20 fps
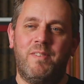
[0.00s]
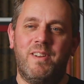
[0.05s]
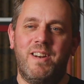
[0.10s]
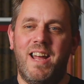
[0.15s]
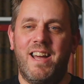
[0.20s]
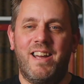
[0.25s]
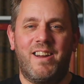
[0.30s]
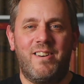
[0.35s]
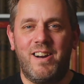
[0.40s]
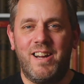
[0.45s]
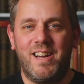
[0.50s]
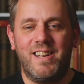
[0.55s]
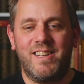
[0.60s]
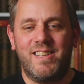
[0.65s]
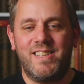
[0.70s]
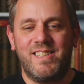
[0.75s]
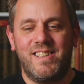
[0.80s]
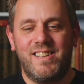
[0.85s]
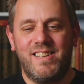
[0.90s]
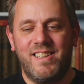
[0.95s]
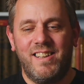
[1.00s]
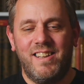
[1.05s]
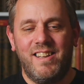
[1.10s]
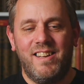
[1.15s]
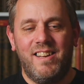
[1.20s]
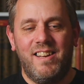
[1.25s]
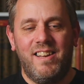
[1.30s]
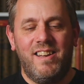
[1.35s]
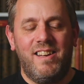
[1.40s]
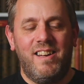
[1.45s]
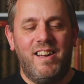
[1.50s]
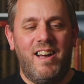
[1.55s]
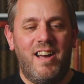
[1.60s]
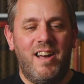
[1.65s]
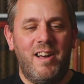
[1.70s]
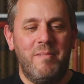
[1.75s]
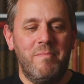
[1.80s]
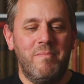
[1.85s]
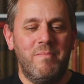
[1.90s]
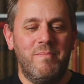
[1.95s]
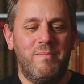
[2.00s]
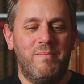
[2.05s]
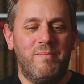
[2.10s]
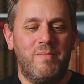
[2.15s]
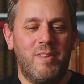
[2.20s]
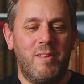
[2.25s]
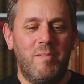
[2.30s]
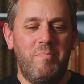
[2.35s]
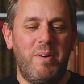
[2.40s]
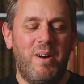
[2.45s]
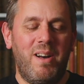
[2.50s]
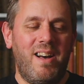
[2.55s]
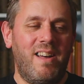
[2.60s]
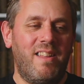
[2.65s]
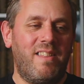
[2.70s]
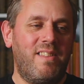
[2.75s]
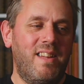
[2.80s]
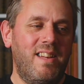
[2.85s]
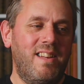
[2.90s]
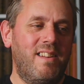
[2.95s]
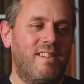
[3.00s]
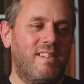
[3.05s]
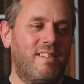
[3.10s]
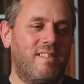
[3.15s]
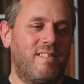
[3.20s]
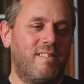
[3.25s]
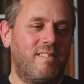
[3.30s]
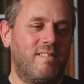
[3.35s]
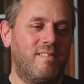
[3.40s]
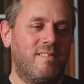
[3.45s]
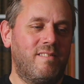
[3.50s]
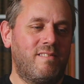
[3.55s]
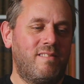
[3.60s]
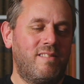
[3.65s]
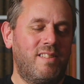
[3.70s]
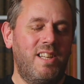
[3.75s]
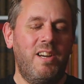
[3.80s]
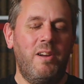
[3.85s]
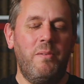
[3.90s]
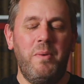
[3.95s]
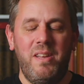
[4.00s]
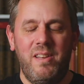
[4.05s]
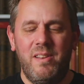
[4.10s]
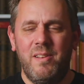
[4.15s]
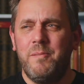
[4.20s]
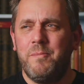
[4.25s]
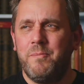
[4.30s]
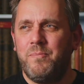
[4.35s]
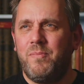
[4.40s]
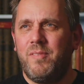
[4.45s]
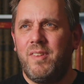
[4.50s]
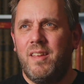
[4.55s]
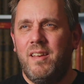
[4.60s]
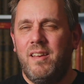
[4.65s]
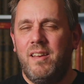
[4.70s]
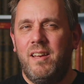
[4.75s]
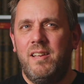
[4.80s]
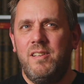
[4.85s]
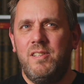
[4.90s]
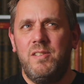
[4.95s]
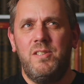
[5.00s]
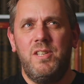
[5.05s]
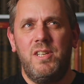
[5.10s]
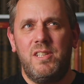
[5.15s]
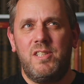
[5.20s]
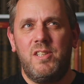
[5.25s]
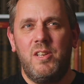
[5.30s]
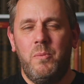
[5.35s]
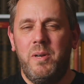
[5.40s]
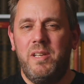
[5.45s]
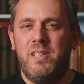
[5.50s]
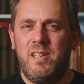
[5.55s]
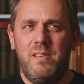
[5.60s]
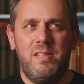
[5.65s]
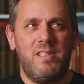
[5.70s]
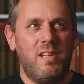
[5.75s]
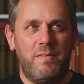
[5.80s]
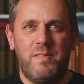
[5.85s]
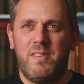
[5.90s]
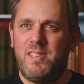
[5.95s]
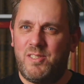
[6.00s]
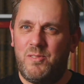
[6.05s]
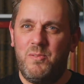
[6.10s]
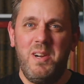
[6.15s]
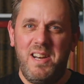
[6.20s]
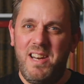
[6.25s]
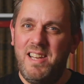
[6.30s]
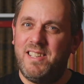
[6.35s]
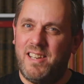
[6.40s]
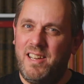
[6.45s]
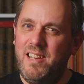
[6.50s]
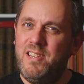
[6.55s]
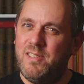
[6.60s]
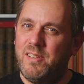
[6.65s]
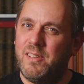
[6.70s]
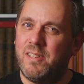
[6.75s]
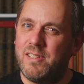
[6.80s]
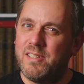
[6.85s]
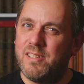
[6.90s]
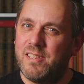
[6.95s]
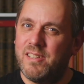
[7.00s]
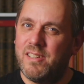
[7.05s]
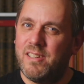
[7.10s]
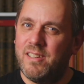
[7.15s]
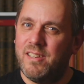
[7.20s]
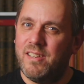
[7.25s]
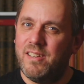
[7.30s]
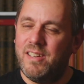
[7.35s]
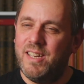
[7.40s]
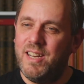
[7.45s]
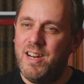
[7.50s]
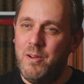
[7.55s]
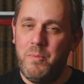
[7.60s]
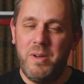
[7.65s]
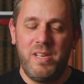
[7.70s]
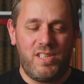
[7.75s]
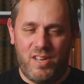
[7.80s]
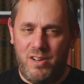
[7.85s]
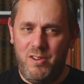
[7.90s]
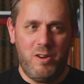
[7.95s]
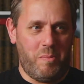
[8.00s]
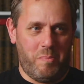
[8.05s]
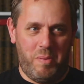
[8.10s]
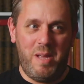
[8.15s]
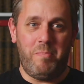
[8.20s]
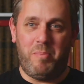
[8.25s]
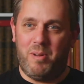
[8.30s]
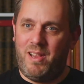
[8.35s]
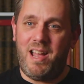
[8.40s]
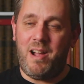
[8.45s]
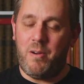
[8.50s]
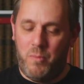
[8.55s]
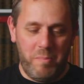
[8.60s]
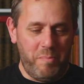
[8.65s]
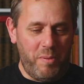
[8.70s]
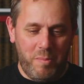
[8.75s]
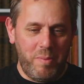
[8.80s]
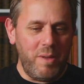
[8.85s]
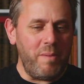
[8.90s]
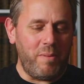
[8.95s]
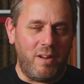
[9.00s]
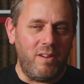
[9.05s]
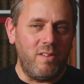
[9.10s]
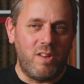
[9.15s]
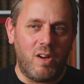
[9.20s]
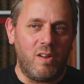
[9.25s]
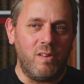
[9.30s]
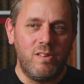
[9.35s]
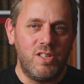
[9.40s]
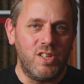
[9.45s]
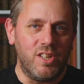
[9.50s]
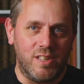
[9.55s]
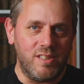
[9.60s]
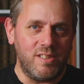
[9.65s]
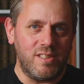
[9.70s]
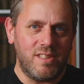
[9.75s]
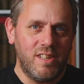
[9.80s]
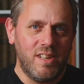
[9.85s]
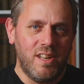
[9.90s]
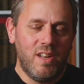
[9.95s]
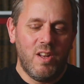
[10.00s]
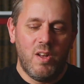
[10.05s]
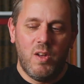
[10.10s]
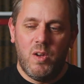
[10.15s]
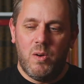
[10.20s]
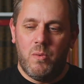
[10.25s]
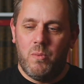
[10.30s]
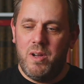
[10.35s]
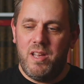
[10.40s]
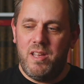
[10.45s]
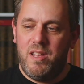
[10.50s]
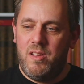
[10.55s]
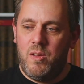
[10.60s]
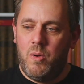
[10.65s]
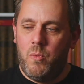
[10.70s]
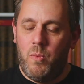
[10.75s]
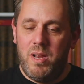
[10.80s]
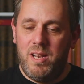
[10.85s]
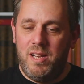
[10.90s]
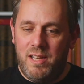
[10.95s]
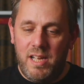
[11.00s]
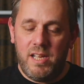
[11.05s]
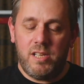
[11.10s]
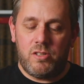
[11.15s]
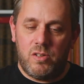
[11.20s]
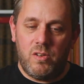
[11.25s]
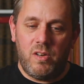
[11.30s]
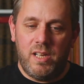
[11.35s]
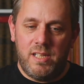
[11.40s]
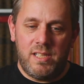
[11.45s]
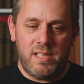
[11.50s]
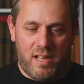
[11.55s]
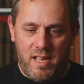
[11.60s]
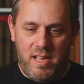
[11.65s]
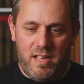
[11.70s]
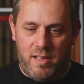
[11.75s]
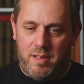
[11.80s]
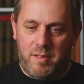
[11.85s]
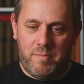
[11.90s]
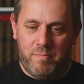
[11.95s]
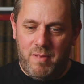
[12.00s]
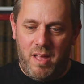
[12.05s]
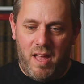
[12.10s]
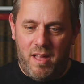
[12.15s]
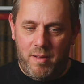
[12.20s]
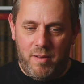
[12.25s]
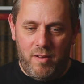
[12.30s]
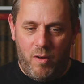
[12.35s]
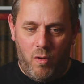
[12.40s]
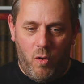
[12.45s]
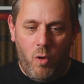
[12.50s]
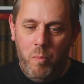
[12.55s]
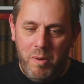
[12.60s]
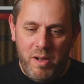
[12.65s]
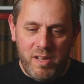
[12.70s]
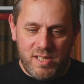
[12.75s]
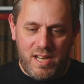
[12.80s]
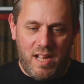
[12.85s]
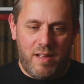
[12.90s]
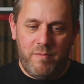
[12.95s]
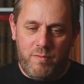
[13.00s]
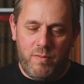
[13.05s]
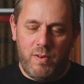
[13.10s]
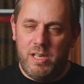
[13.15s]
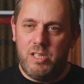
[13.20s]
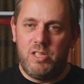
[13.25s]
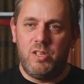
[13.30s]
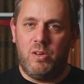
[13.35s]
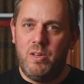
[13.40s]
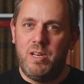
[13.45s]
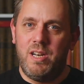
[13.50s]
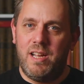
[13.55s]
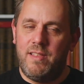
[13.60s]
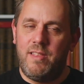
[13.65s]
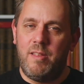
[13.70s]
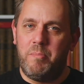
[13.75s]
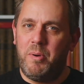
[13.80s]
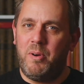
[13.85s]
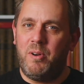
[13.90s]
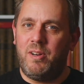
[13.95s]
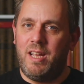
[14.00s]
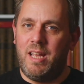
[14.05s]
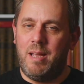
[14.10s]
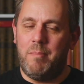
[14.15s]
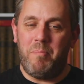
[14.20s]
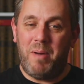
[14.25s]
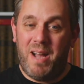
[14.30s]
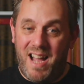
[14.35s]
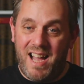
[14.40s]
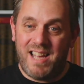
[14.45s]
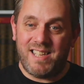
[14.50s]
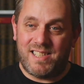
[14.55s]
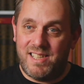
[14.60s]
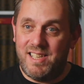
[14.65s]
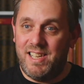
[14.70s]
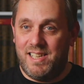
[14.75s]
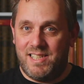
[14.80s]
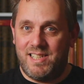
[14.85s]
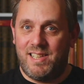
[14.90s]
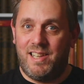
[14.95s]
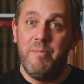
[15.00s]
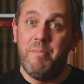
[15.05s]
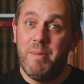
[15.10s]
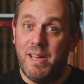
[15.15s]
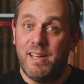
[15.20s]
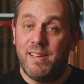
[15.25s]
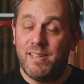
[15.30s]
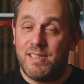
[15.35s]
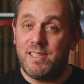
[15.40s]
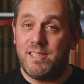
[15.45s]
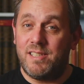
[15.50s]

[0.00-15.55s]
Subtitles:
cranks. But I think, we in jiu-jitsu, we do stuff that's really dangerous. We choke people out. We put people unconscious. We literally take almost every joint in the body past its limits.